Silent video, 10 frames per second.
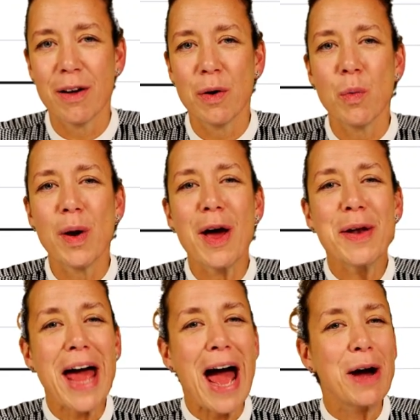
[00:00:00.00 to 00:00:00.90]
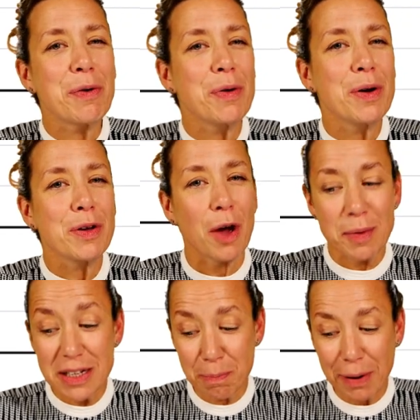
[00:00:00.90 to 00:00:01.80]
We are now going
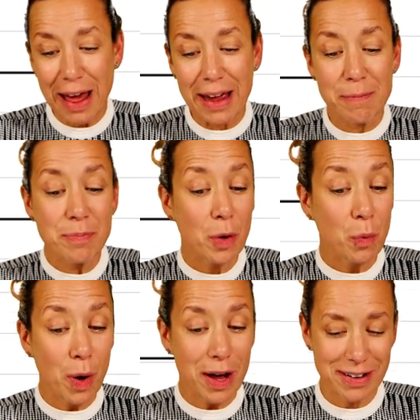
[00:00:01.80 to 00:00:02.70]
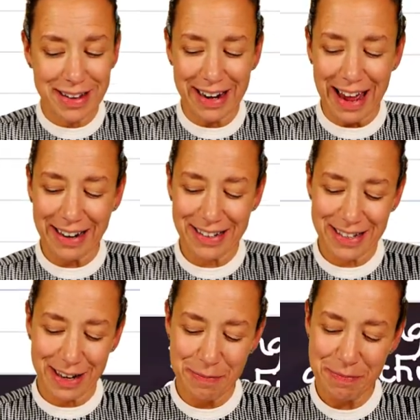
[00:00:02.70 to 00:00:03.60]
to play word collector.